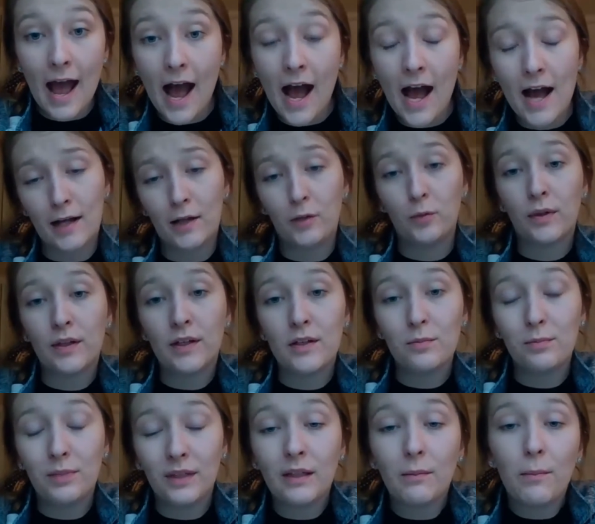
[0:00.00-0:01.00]
I
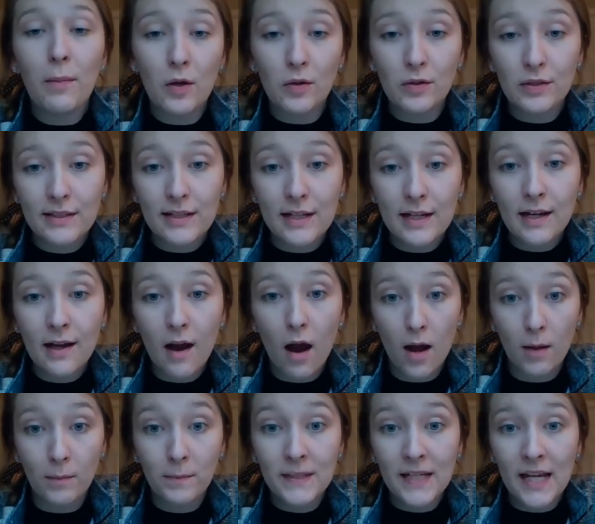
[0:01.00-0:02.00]
will be posting
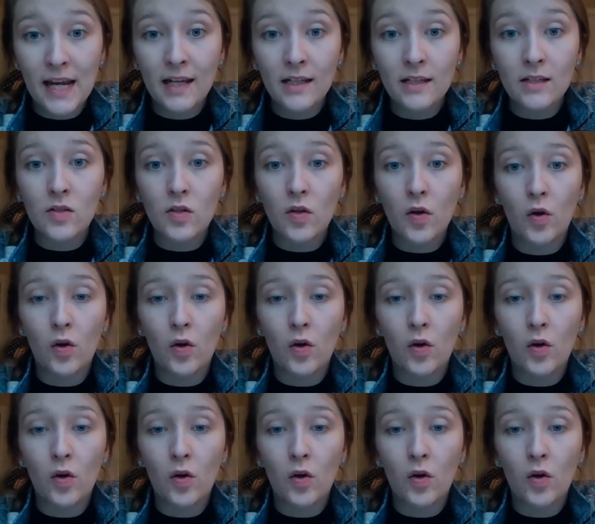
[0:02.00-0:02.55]
updates